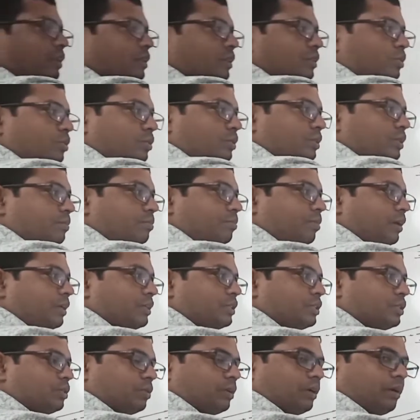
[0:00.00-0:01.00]
so the
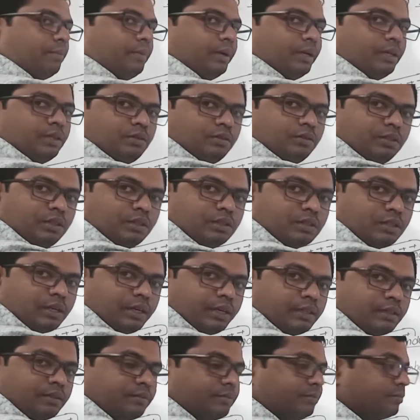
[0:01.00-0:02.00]
positive coming to this
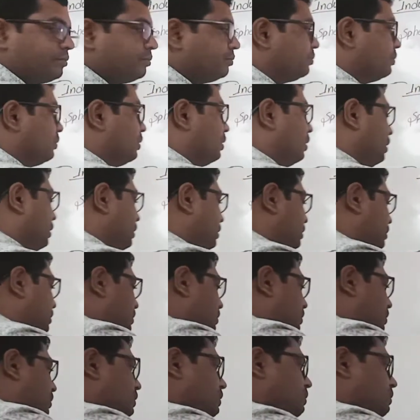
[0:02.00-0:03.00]
side.
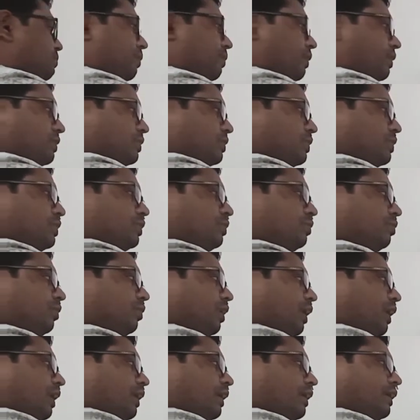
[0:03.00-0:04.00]
This
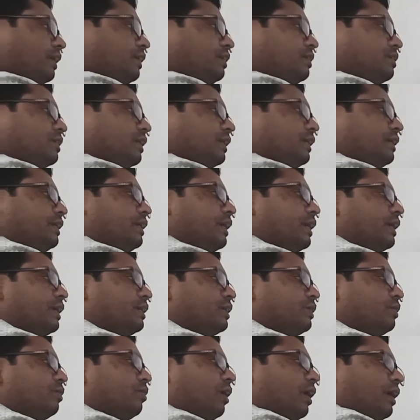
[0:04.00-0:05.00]
positive and inside
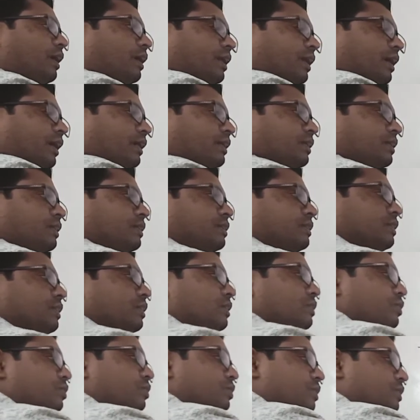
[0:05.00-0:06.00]
negative attract each other, so
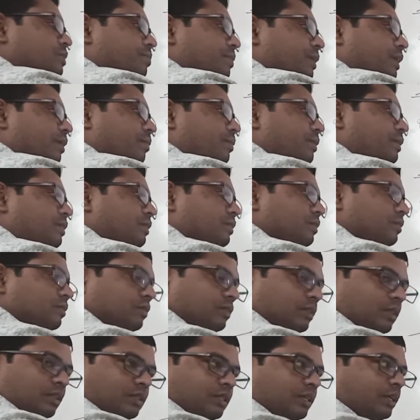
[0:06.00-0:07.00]
this is becoming
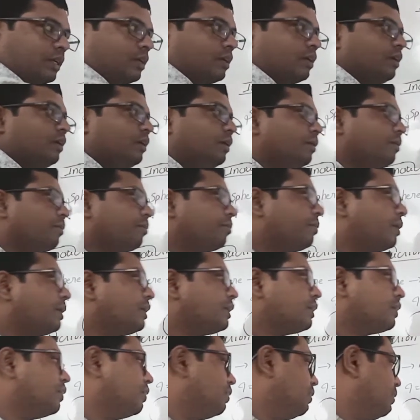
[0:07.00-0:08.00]
this side.
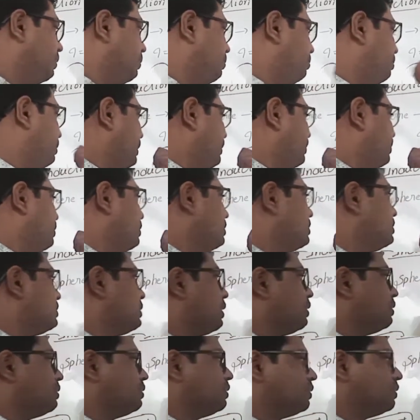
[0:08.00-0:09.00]
But before
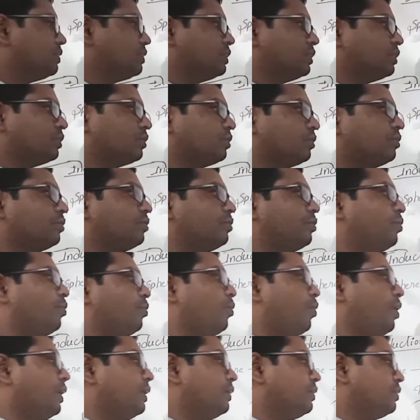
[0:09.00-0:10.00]
charge is 0,
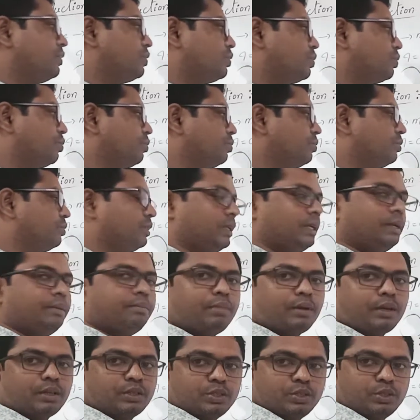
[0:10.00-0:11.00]
1, 2, 3
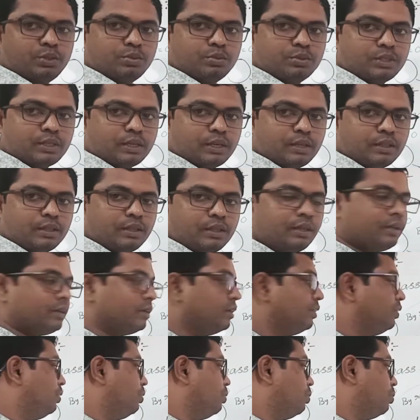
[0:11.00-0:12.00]
positives are there,
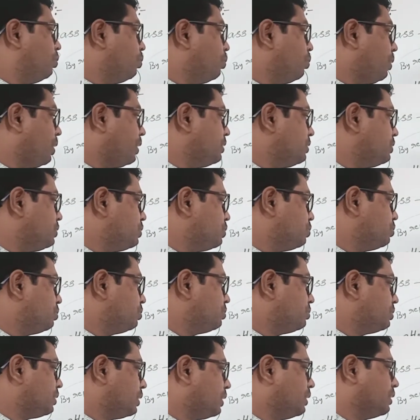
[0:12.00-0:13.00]
1, 2,
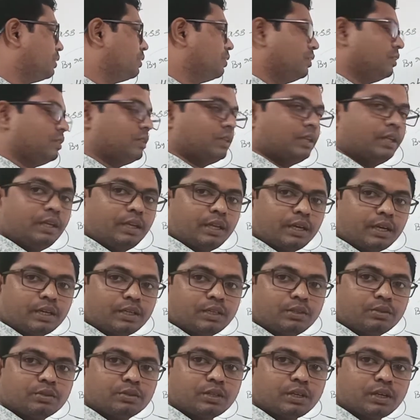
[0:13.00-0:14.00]
3
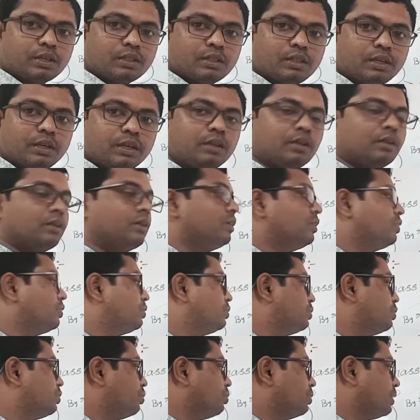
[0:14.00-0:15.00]
negatives are there,
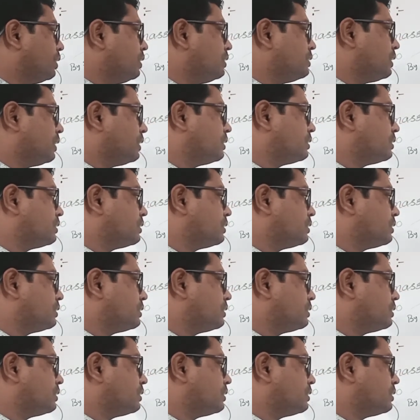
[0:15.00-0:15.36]
total charge